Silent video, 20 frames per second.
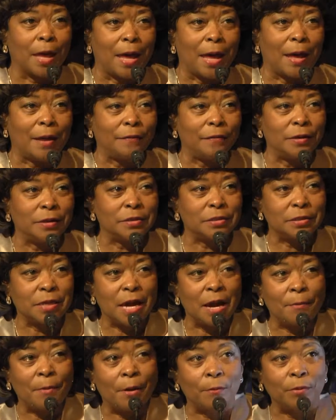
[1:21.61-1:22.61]
At this
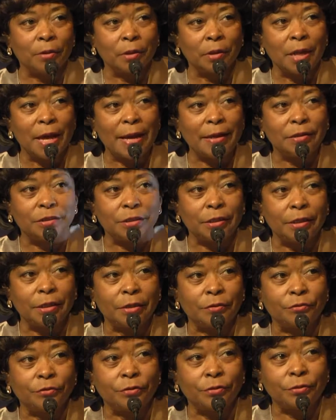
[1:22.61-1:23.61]
time, I would like to
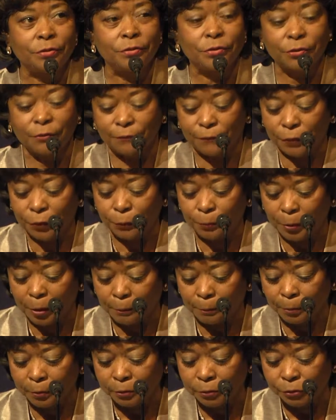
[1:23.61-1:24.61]
introduce a few
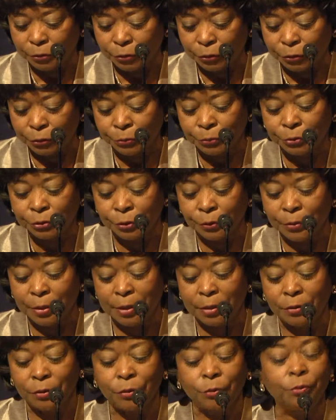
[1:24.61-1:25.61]
people to you so
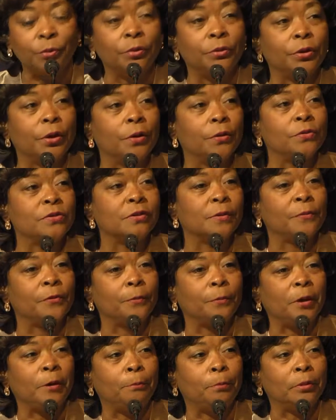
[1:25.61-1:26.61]
that you will know some of
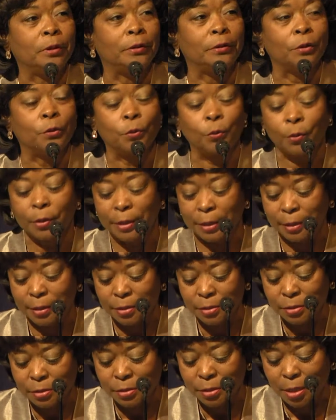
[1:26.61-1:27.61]
the people in the
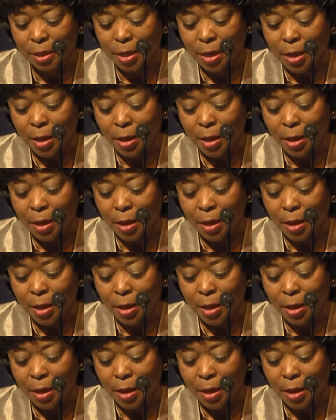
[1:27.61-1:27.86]
audience.